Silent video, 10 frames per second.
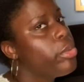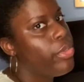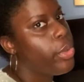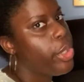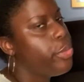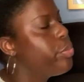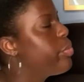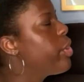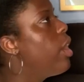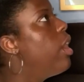for you.
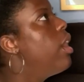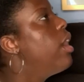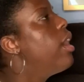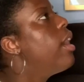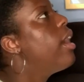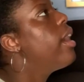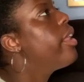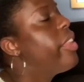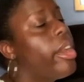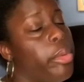
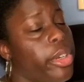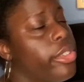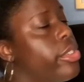That works.